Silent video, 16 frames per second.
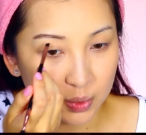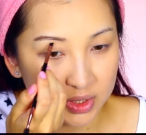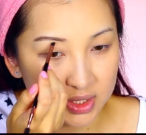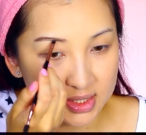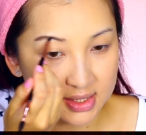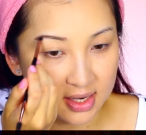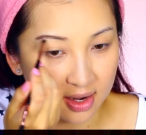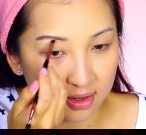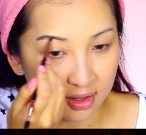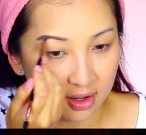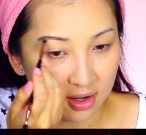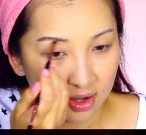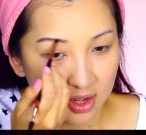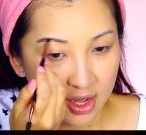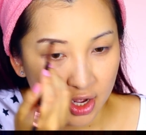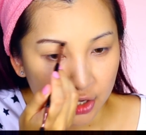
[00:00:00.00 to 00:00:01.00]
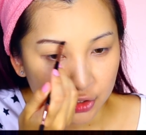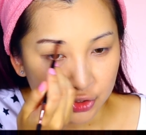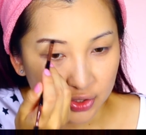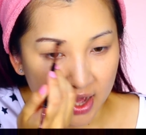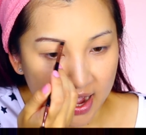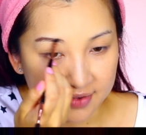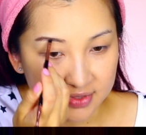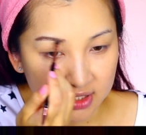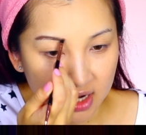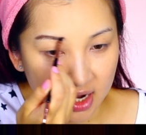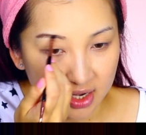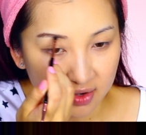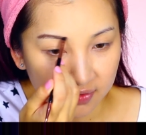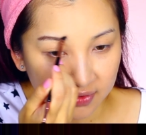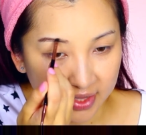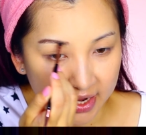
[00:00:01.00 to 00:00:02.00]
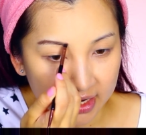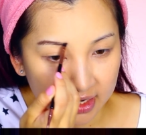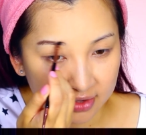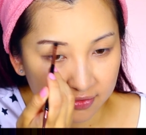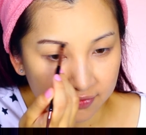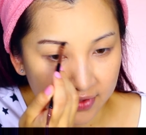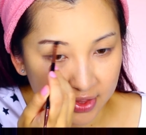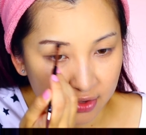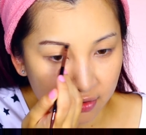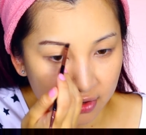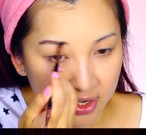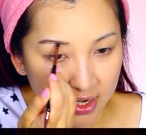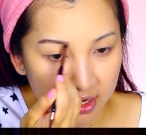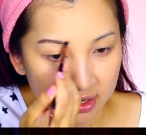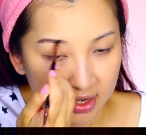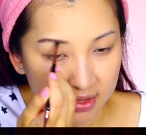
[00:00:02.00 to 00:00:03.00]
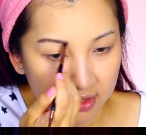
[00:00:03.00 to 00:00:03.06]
With this color, you have to kind of like feather it in,